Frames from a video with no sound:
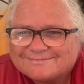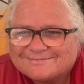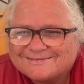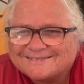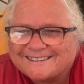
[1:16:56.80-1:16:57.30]

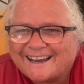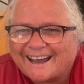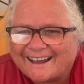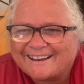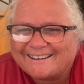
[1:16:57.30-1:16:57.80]

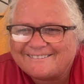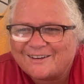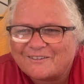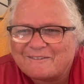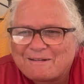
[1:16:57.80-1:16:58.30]
Yeah,
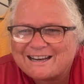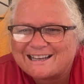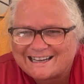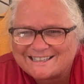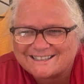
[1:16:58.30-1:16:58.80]
Laurie meant
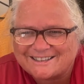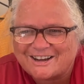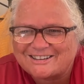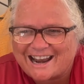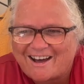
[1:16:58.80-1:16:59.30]
list,
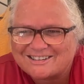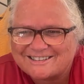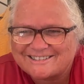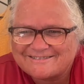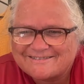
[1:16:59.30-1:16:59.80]
not
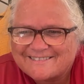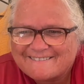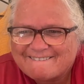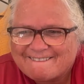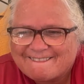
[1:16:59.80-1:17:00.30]
last.
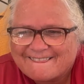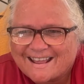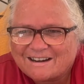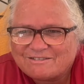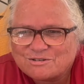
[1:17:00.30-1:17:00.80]

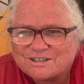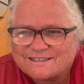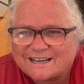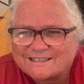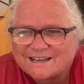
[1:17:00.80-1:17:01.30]
And Rosie
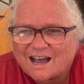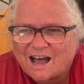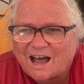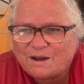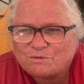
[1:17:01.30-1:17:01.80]
says,
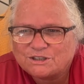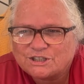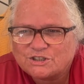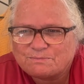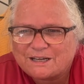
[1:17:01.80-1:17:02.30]
I
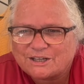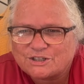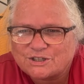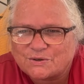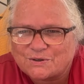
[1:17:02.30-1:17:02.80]
wanted to make a
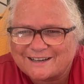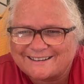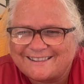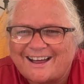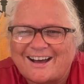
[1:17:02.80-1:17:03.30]
joke.
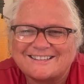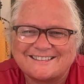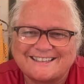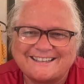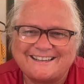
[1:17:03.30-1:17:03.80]

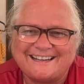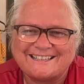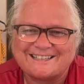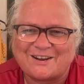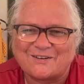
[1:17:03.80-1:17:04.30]
Last
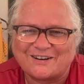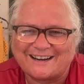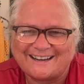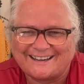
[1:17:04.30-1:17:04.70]
list, Laurie.